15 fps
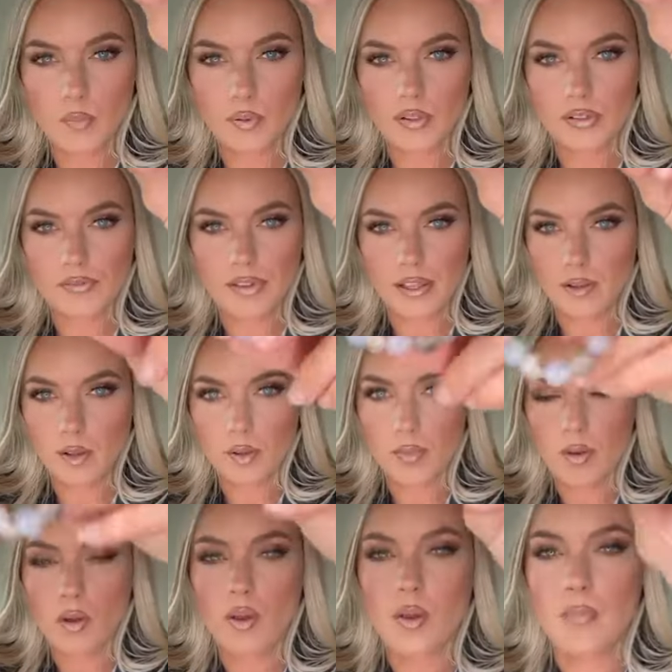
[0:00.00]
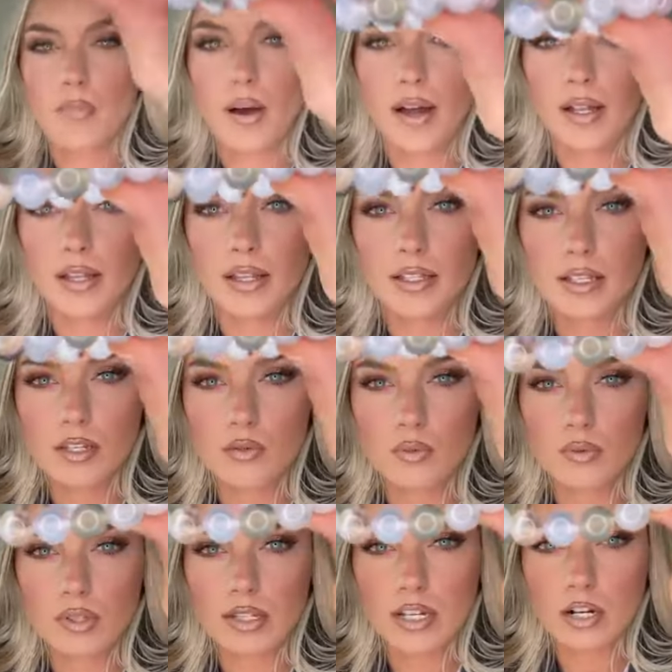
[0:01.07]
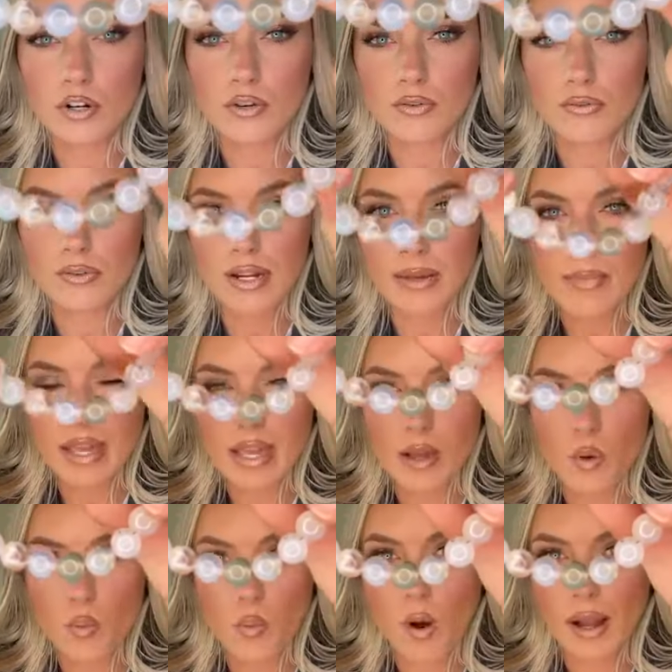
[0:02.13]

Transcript: couple available, but it's this really creamy